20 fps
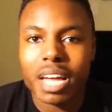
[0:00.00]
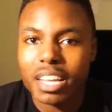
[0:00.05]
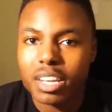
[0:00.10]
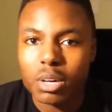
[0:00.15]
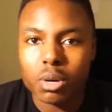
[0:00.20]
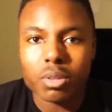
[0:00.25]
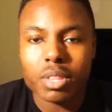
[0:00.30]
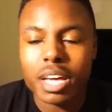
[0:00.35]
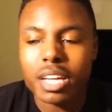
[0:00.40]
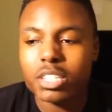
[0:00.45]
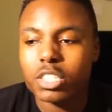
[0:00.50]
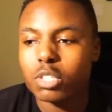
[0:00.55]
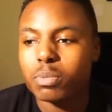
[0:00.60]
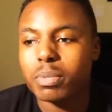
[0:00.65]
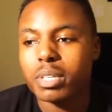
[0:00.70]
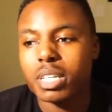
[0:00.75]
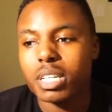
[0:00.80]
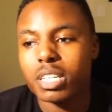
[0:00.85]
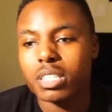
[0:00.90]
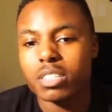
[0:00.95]
I know that just
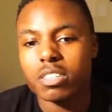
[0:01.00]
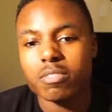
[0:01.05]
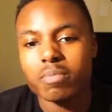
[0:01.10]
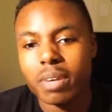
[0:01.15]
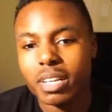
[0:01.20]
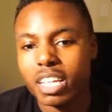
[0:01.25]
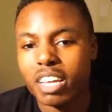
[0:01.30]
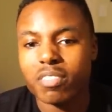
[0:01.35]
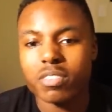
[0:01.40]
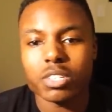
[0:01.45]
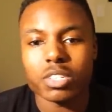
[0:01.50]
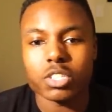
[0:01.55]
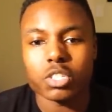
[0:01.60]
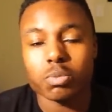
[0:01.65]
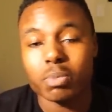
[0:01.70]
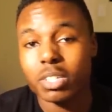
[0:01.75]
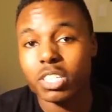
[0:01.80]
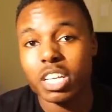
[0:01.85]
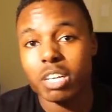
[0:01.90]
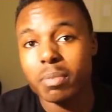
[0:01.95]
because of my leverage,
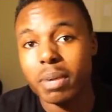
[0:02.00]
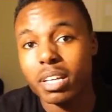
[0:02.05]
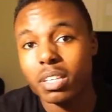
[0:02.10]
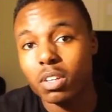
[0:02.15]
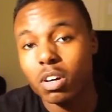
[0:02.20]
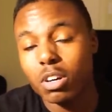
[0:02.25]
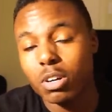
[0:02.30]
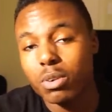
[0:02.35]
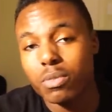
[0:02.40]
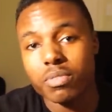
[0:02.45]
especially like my longer